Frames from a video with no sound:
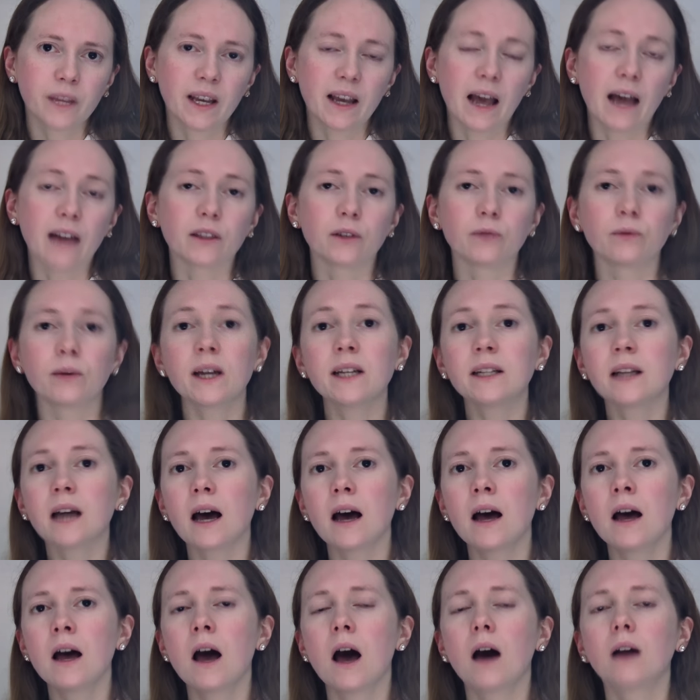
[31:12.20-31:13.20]

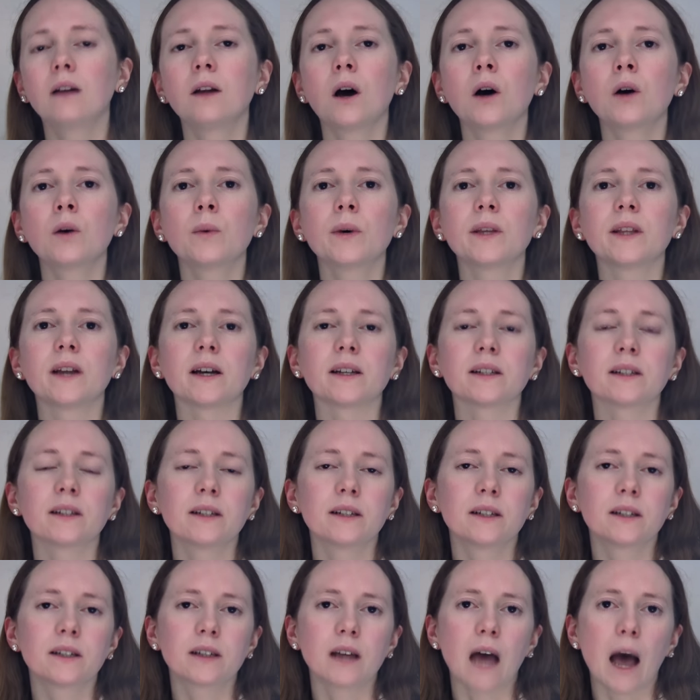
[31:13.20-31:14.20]
Katharina, along with her
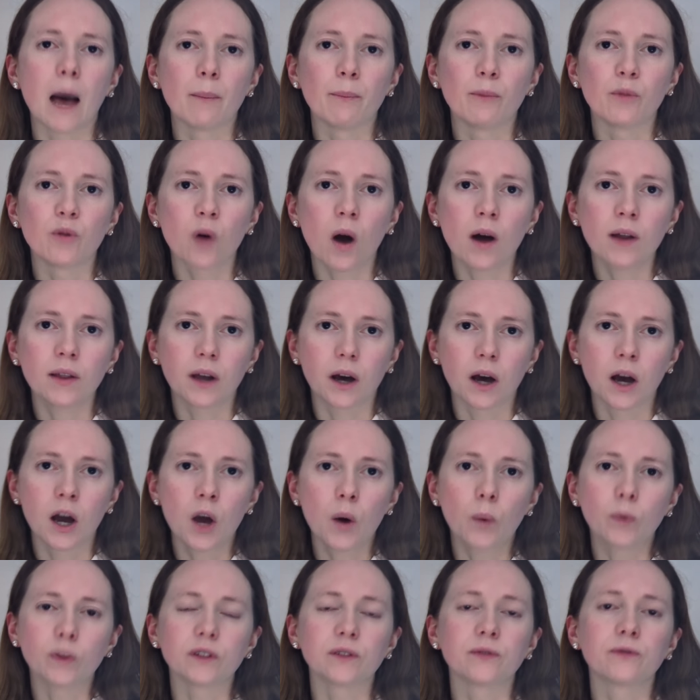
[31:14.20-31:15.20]
sister and brother,
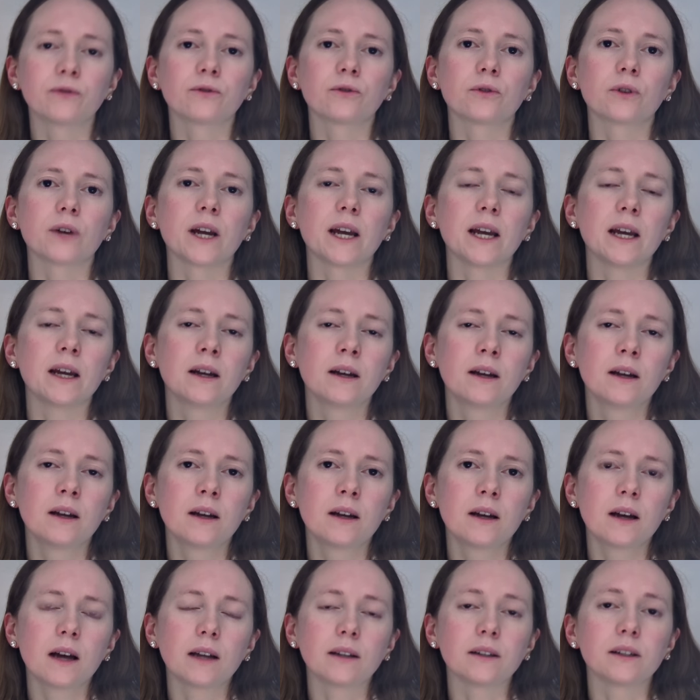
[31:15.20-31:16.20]
was free,
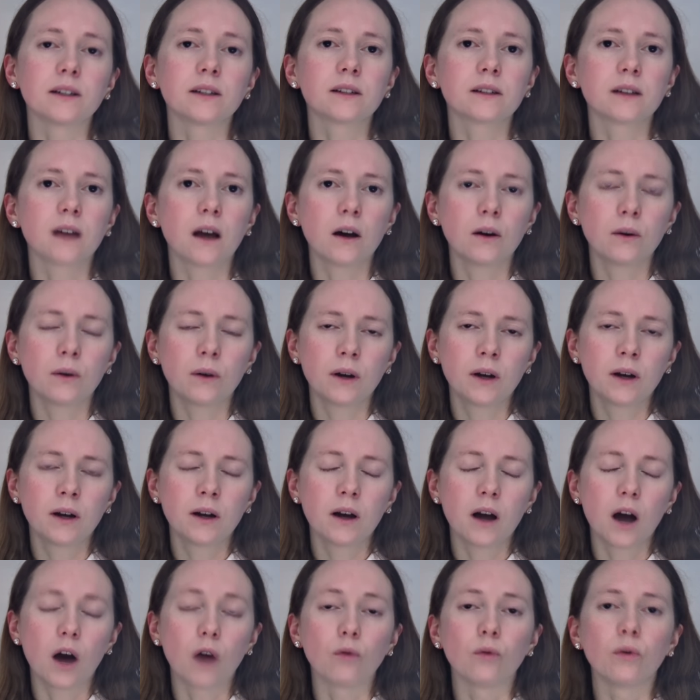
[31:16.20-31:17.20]
and so,
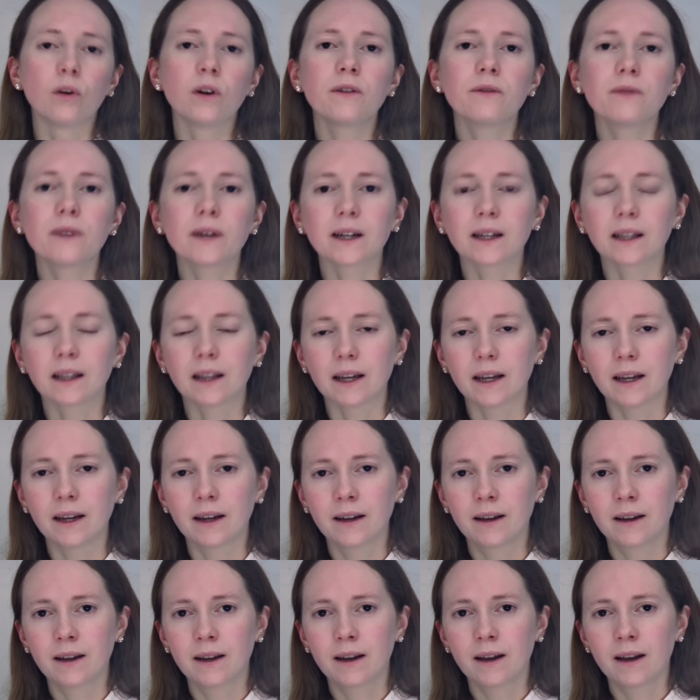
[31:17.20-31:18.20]
horrifically,
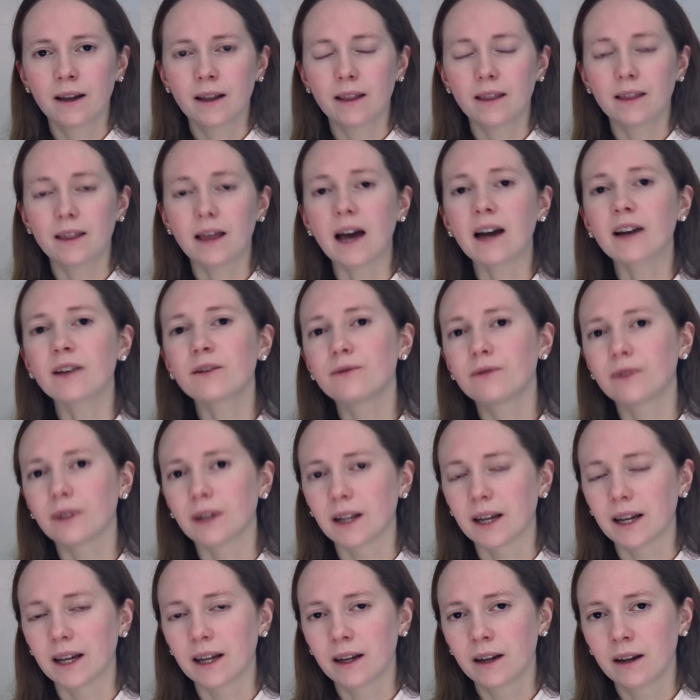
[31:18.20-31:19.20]

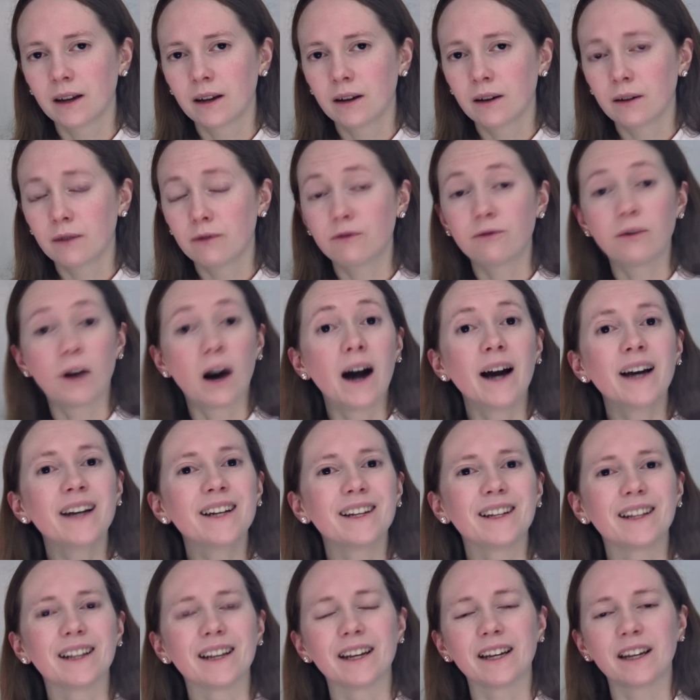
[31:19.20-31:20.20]
thankfully,
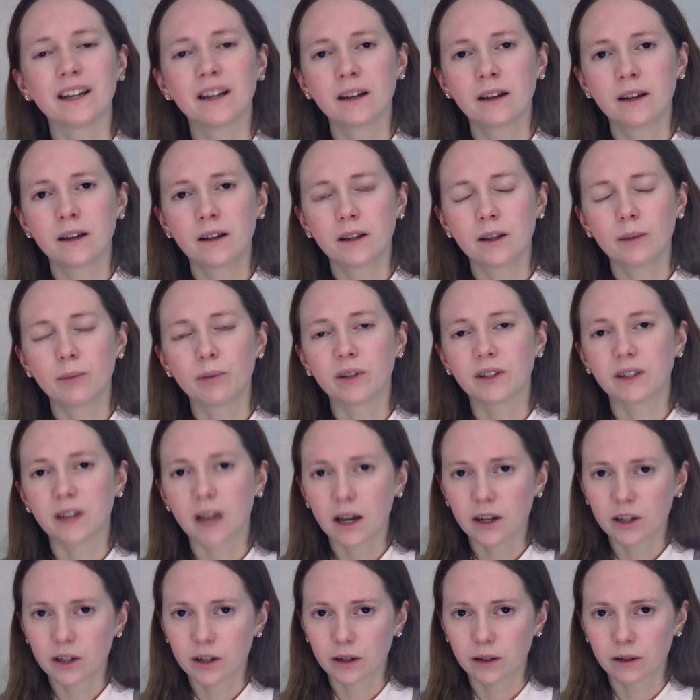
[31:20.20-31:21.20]
finally, the
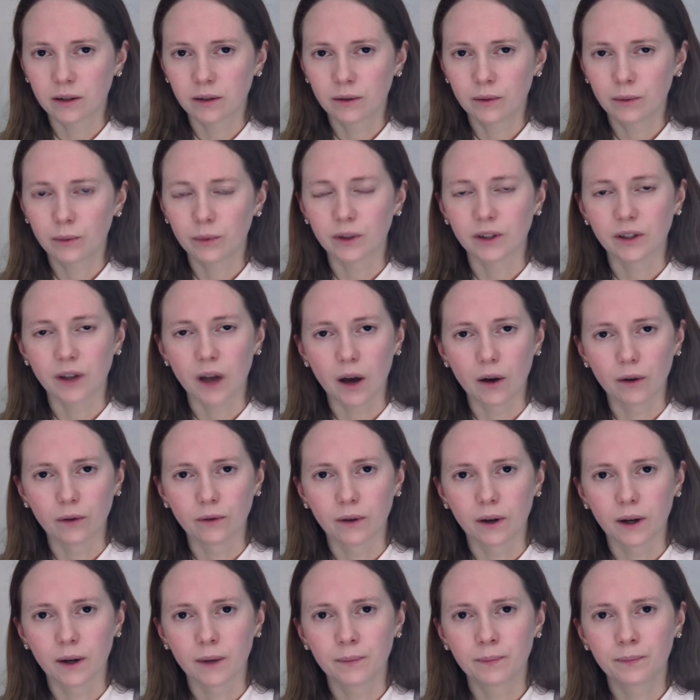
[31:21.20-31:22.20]
possession was
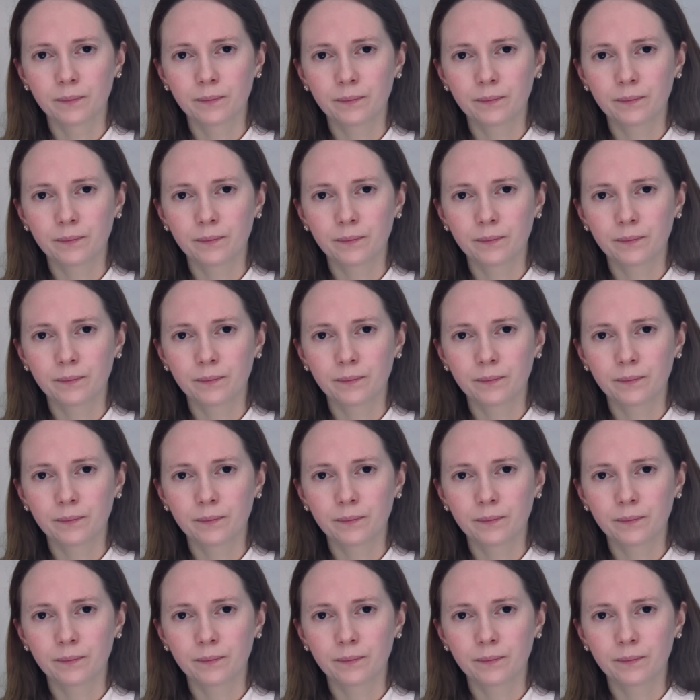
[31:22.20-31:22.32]
over.